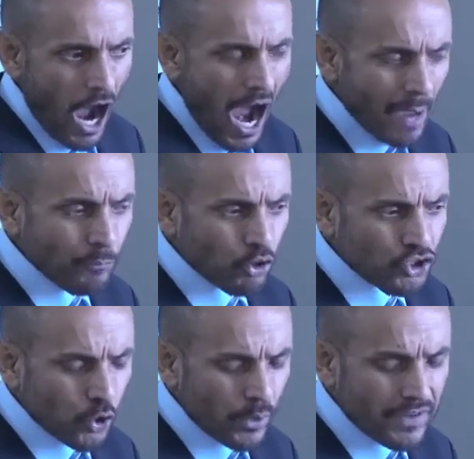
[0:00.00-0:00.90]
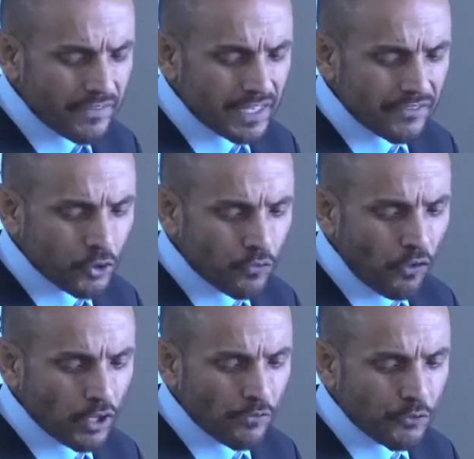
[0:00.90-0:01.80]
I'm not sure even if you
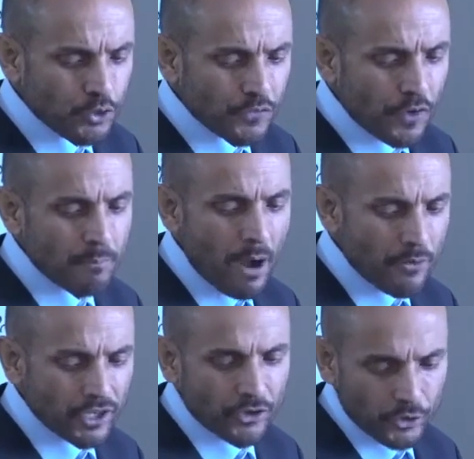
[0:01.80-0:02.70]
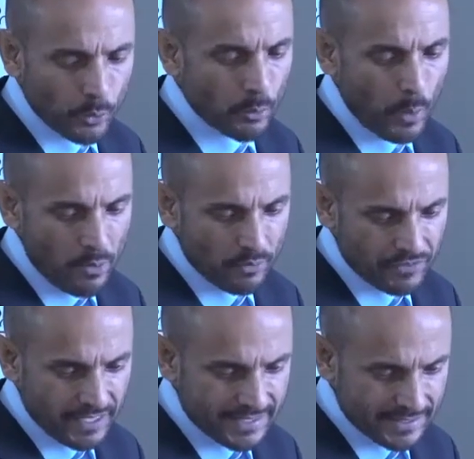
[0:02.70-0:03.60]
follow Future for America you're aware of
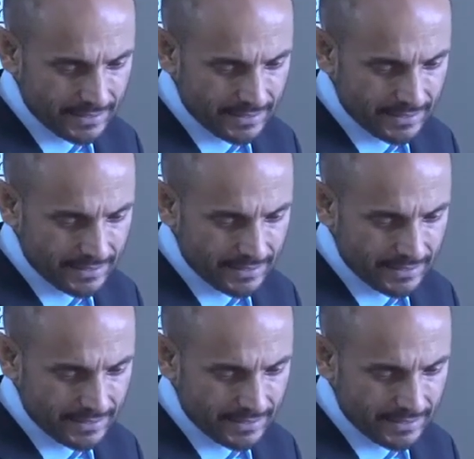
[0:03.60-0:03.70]
this.